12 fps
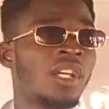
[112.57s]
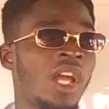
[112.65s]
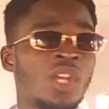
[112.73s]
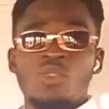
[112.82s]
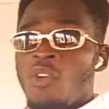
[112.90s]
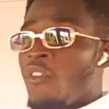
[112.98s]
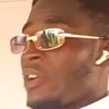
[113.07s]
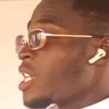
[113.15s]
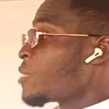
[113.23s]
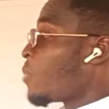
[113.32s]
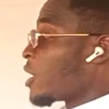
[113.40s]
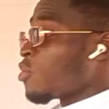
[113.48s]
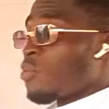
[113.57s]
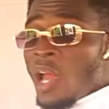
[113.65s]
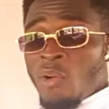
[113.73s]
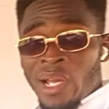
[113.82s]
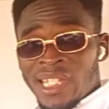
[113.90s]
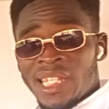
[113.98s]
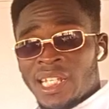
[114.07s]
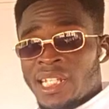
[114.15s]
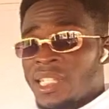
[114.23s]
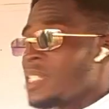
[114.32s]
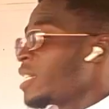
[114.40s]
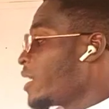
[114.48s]
And so for this particular question,
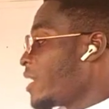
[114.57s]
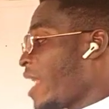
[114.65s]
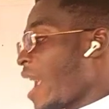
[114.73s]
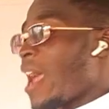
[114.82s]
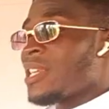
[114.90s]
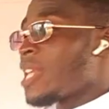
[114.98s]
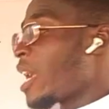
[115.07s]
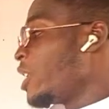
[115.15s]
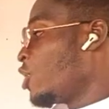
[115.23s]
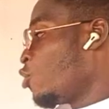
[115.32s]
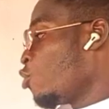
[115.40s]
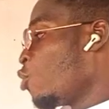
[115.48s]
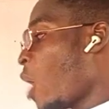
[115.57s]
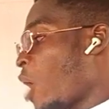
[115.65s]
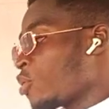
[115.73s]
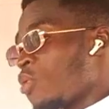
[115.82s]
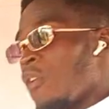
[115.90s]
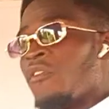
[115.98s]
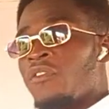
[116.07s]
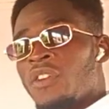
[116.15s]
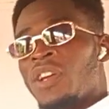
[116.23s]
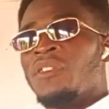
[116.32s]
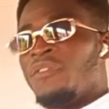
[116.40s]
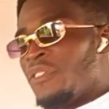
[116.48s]
the answer is 2 out of
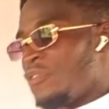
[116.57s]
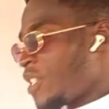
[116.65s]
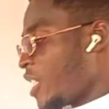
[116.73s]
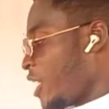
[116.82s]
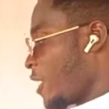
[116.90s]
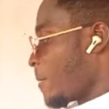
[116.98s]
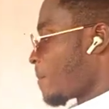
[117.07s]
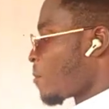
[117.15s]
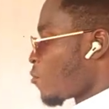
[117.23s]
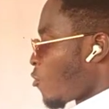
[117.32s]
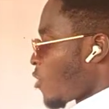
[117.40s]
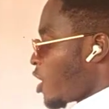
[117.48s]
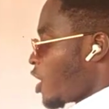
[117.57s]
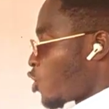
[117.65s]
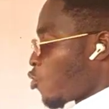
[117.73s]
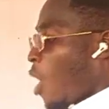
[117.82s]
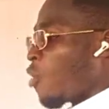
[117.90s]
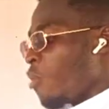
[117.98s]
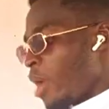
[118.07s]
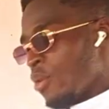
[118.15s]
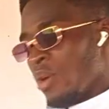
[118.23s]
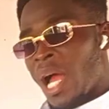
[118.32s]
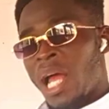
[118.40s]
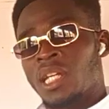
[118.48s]
15. This one way
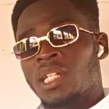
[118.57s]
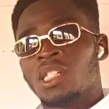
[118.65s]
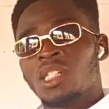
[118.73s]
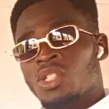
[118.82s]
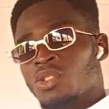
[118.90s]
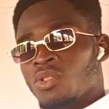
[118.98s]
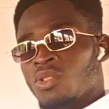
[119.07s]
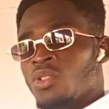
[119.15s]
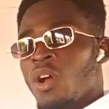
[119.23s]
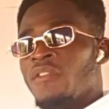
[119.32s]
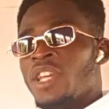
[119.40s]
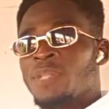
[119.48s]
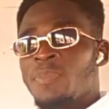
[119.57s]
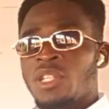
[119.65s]
you can solve this